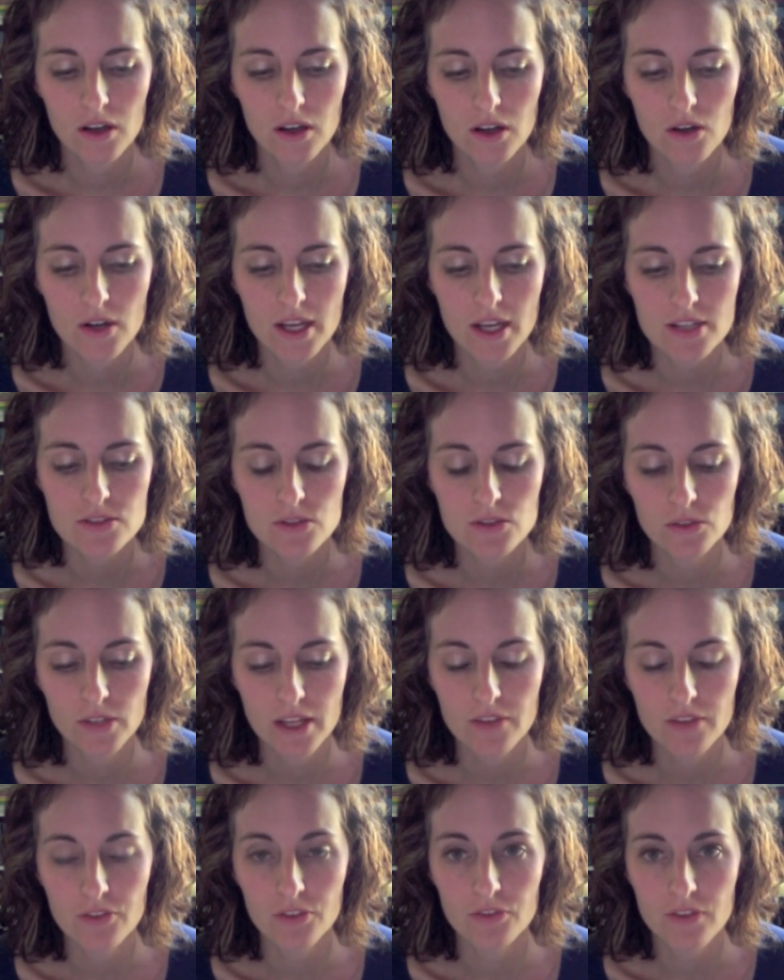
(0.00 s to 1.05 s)
okay, so
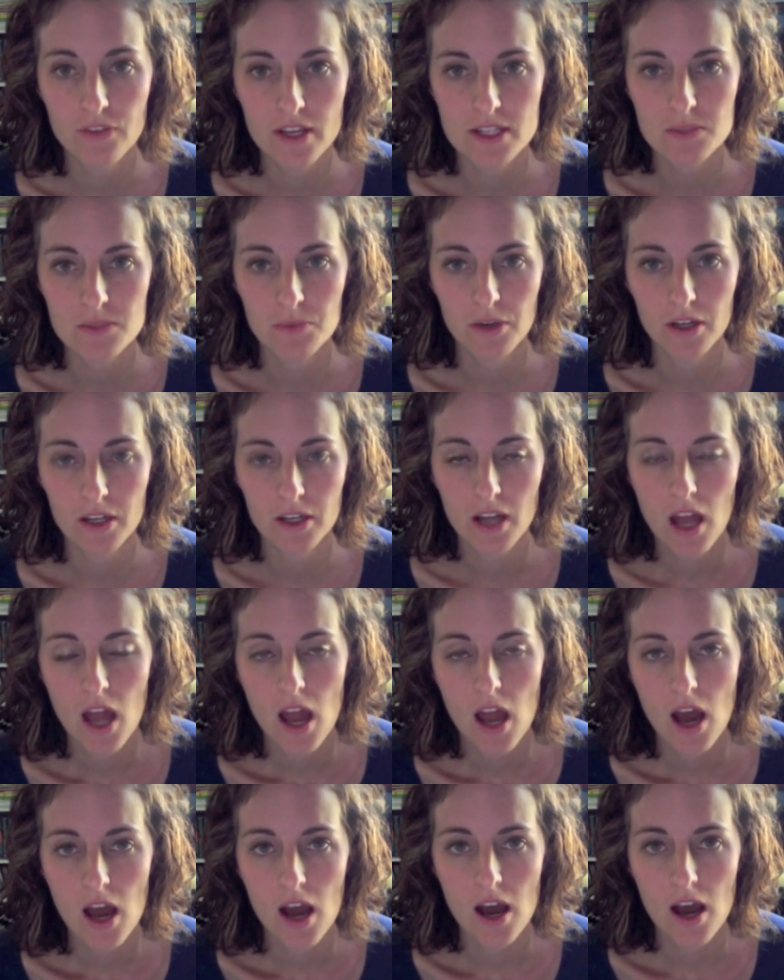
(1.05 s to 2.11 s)
like for Facebook,
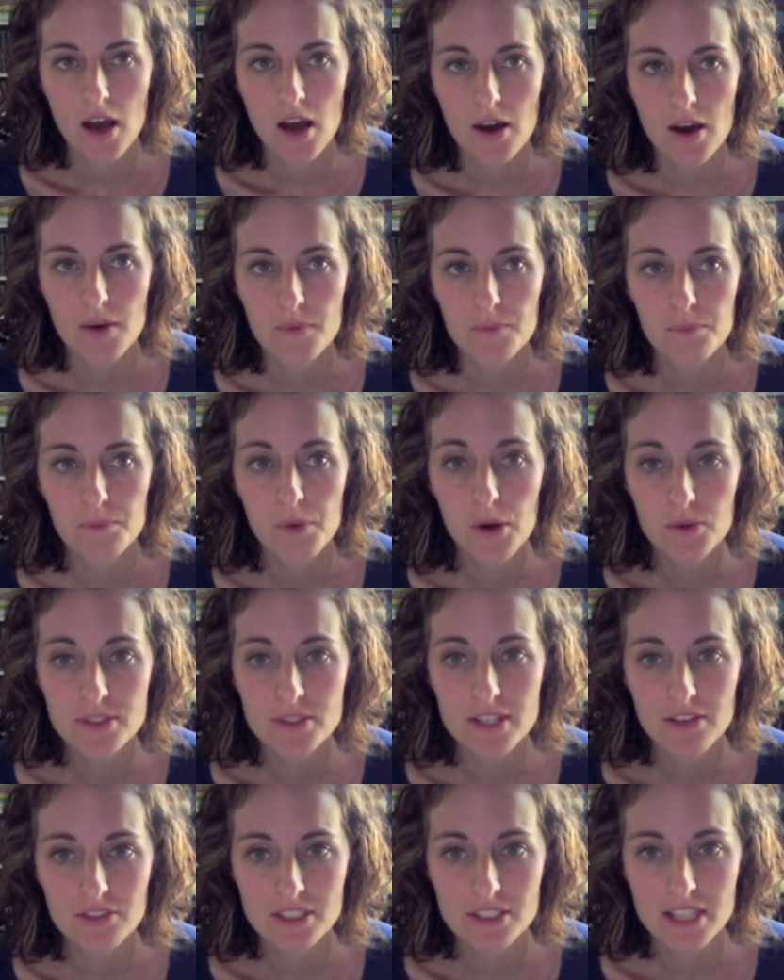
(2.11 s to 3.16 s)
post
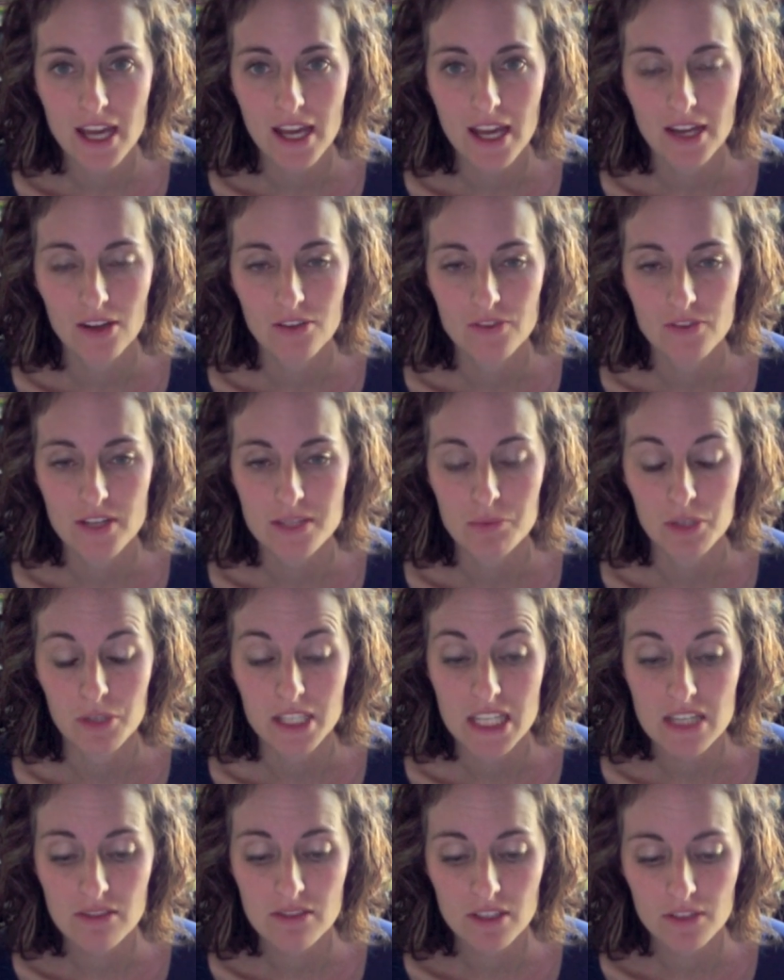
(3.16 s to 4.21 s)
every day on Facebook,
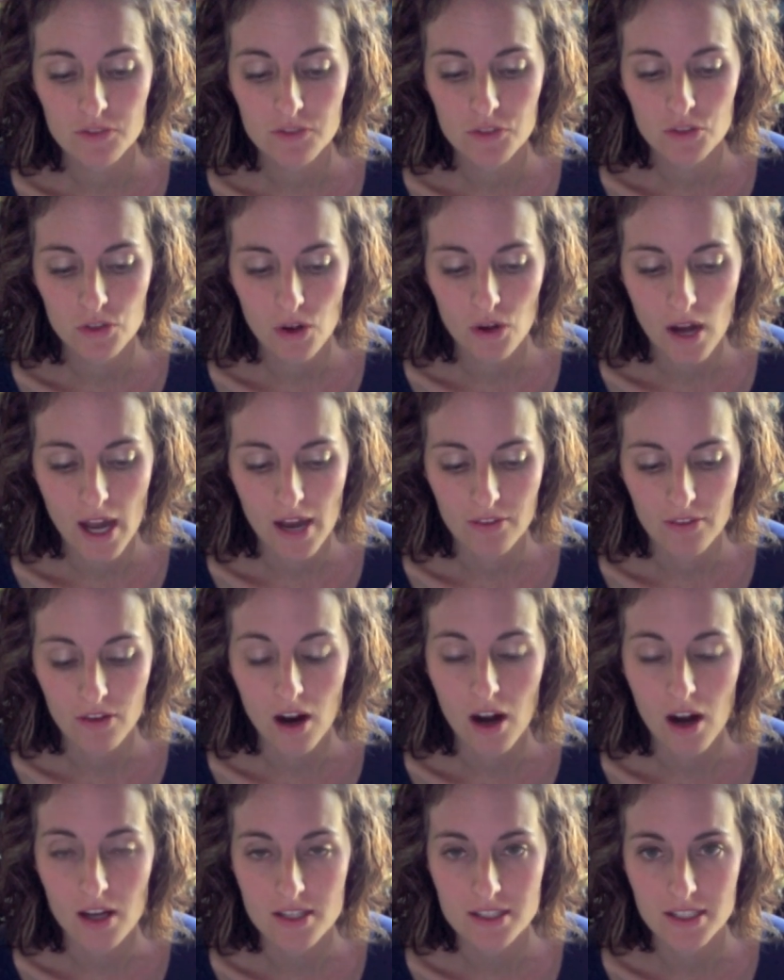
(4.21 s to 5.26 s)
even if you don't have
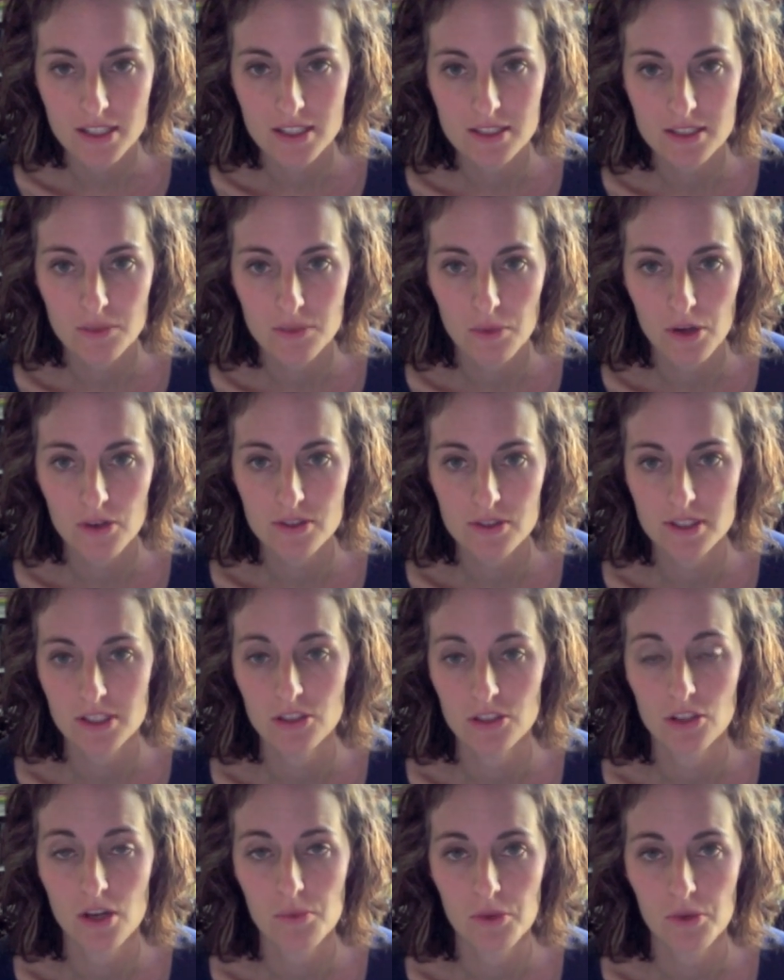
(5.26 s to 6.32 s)
content to post, that
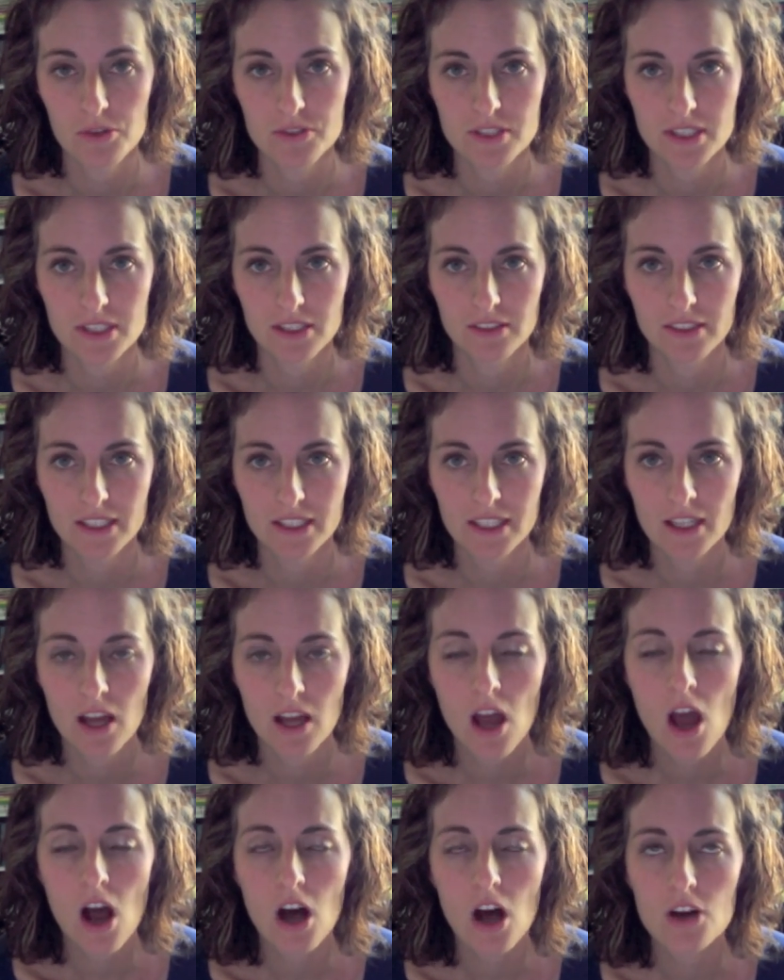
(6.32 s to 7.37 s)
you're not posting a link.
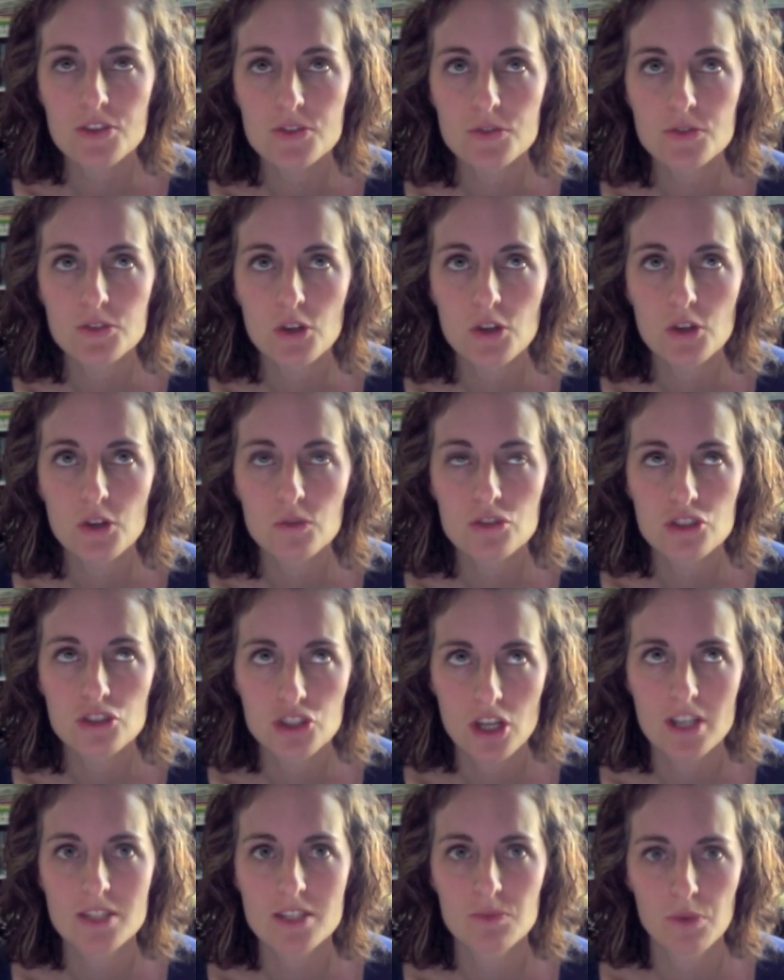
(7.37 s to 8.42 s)
Also, don't
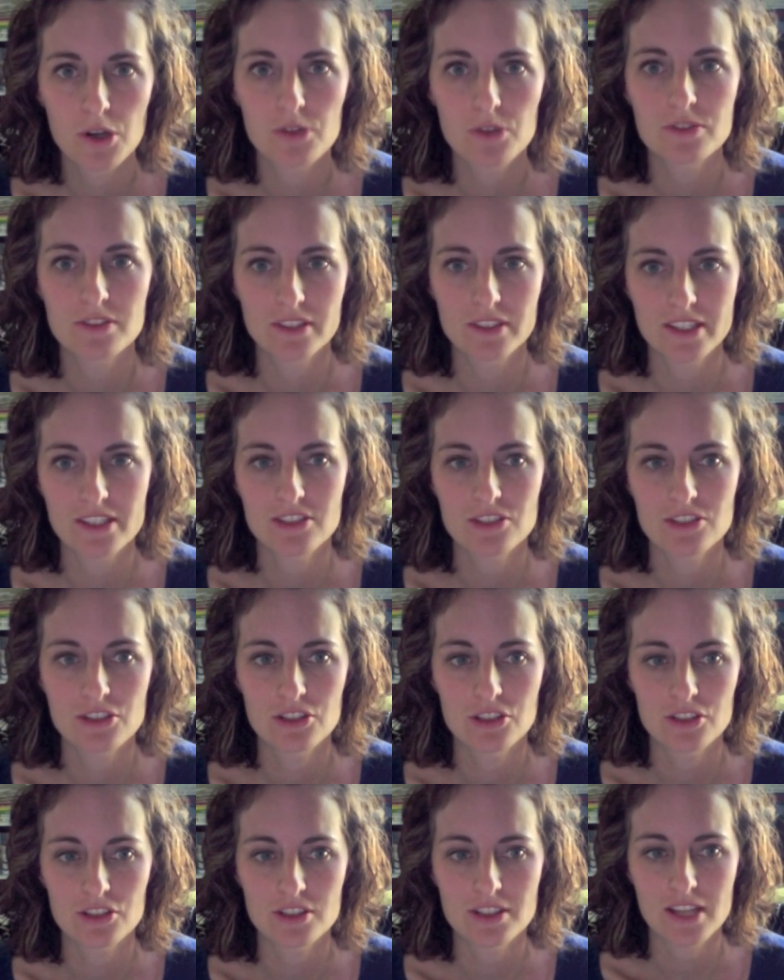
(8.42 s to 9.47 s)
just post links to
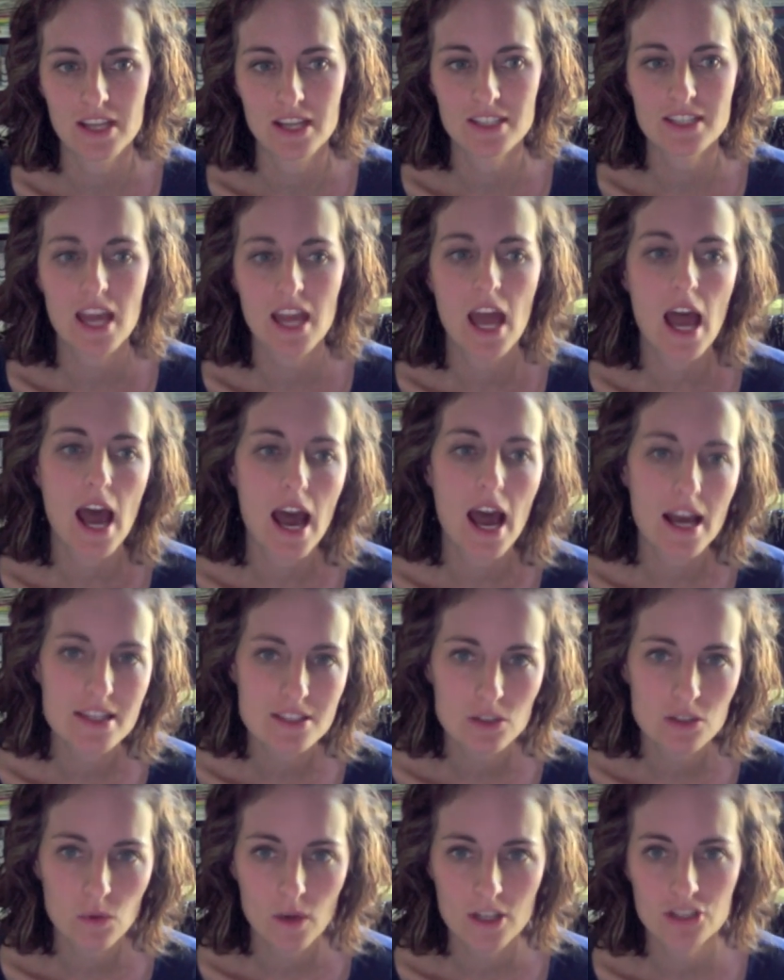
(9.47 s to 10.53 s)
your site. Ask
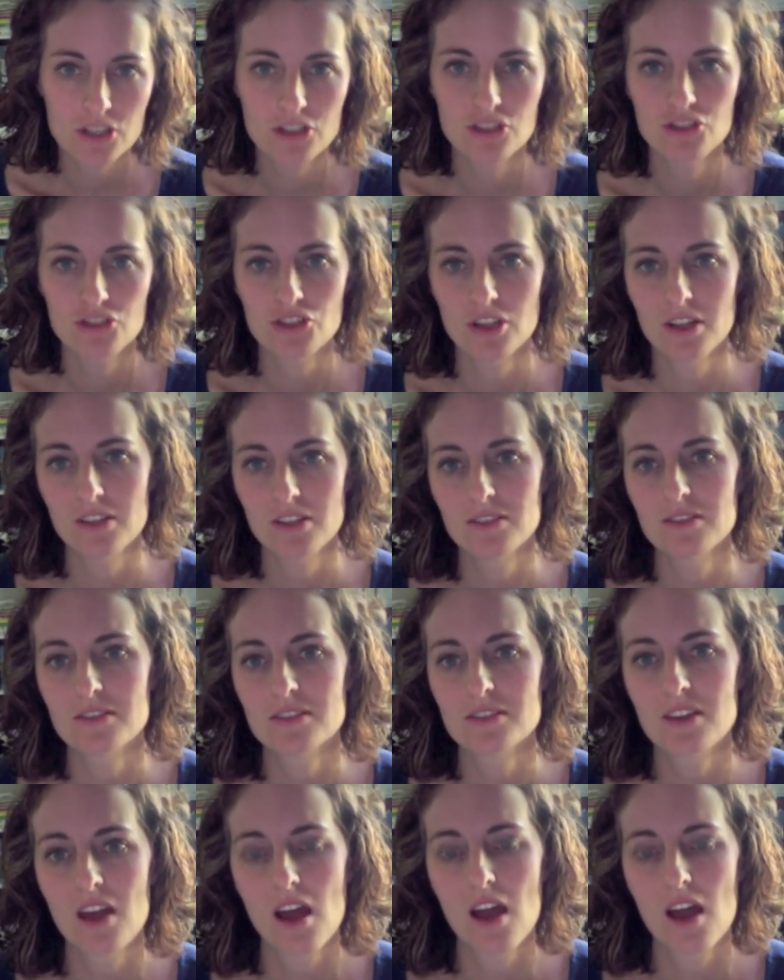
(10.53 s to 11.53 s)
questions.